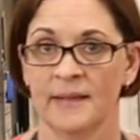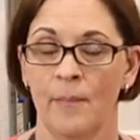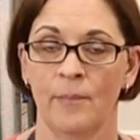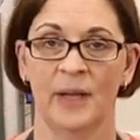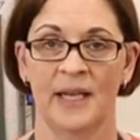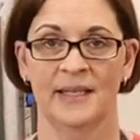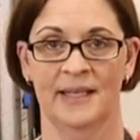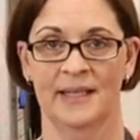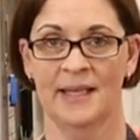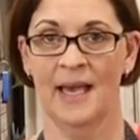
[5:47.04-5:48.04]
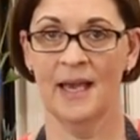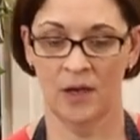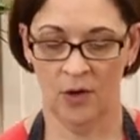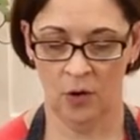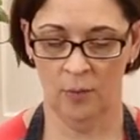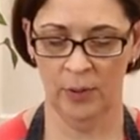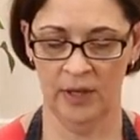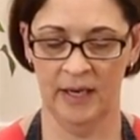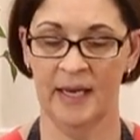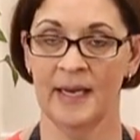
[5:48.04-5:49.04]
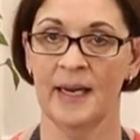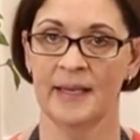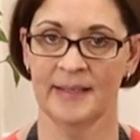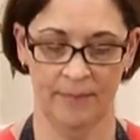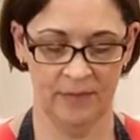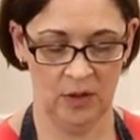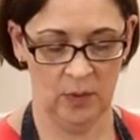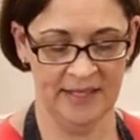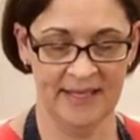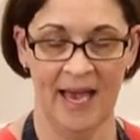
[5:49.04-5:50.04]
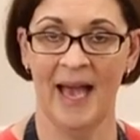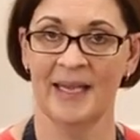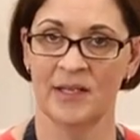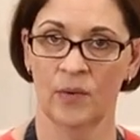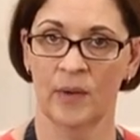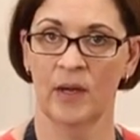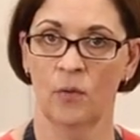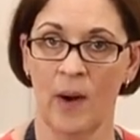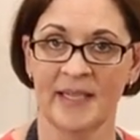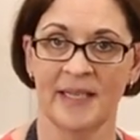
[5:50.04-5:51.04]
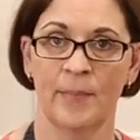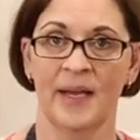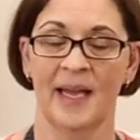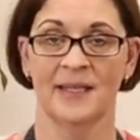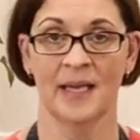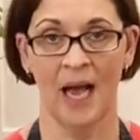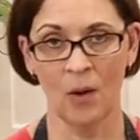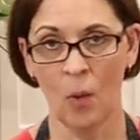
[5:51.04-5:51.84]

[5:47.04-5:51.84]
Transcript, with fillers: some places say, you know, put it in something with sides so it can rest up against. I